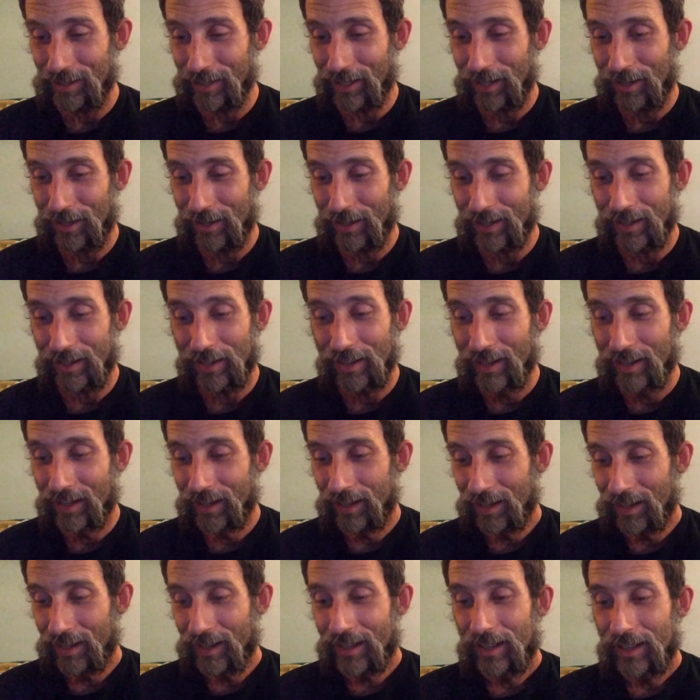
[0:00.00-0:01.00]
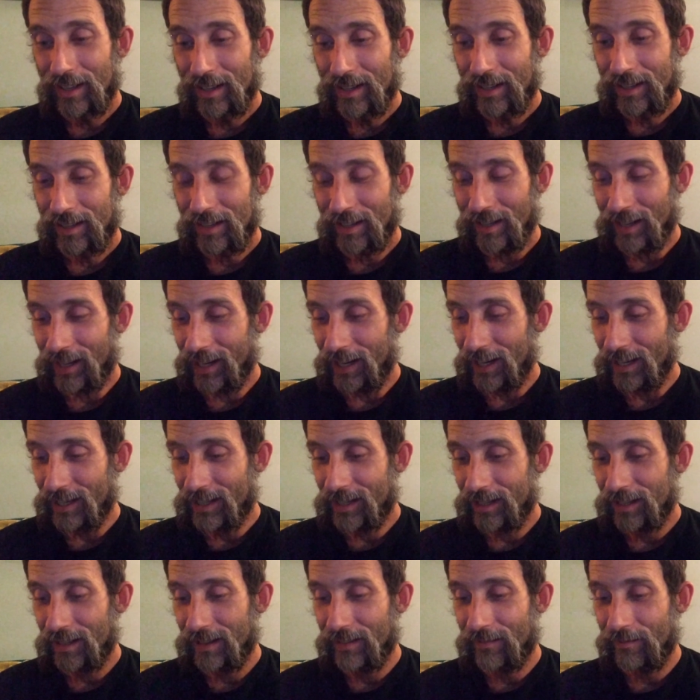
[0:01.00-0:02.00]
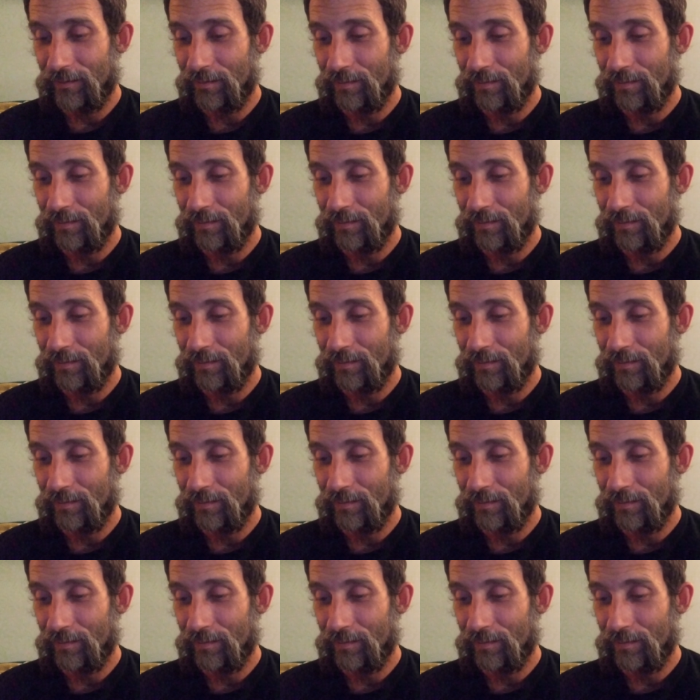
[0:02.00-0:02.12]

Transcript: you know, and like